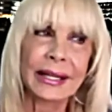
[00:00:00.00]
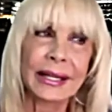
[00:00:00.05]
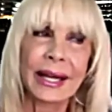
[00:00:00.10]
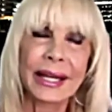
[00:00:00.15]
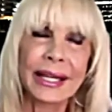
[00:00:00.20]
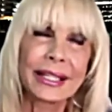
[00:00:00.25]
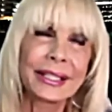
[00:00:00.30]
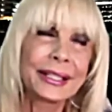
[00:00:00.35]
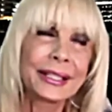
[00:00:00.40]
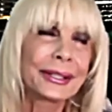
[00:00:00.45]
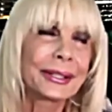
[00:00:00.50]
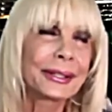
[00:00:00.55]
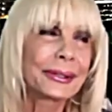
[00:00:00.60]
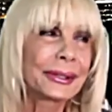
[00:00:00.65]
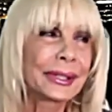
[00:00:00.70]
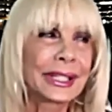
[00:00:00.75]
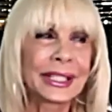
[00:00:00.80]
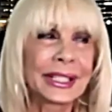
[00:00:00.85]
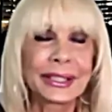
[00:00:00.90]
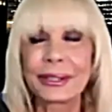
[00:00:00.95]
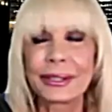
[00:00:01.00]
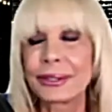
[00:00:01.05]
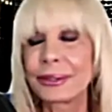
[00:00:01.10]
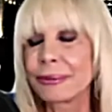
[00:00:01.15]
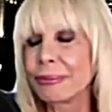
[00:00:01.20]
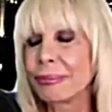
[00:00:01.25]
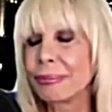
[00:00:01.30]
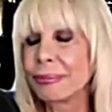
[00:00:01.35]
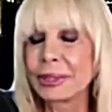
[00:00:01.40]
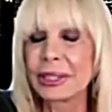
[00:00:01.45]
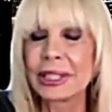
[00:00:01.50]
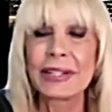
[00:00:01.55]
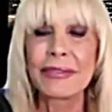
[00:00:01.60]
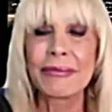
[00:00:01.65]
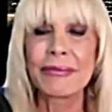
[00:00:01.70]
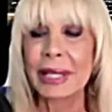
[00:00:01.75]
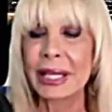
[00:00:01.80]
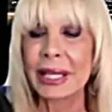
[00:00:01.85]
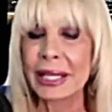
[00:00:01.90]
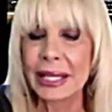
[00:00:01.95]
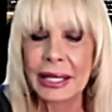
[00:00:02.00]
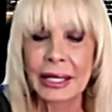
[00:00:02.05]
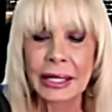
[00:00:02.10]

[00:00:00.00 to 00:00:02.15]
I know. Believe me.